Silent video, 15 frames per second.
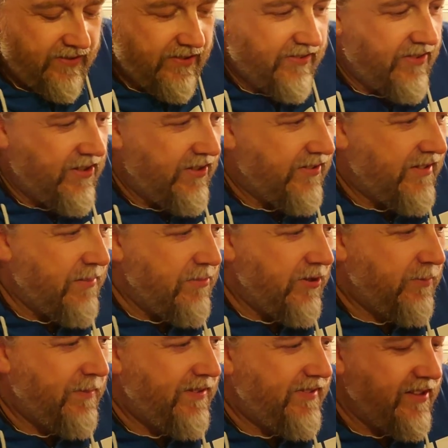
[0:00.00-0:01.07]
this is the
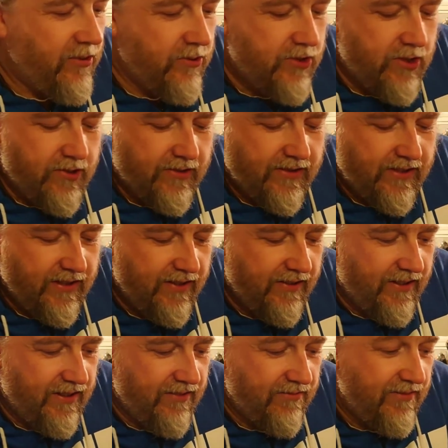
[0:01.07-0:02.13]
Timerous Beastie Longshot.
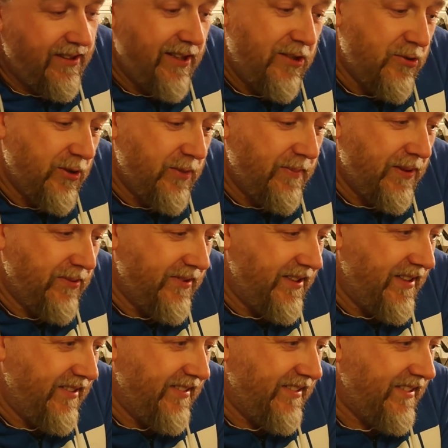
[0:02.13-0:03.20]
Really enjoyed
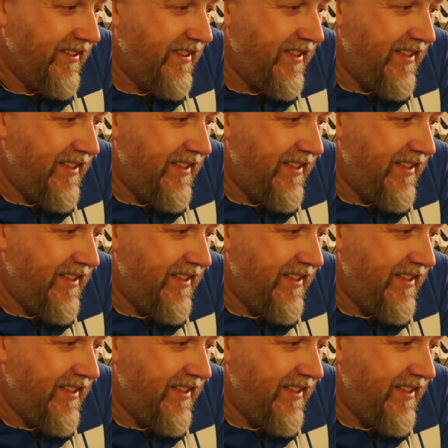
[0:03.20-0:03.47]
building this.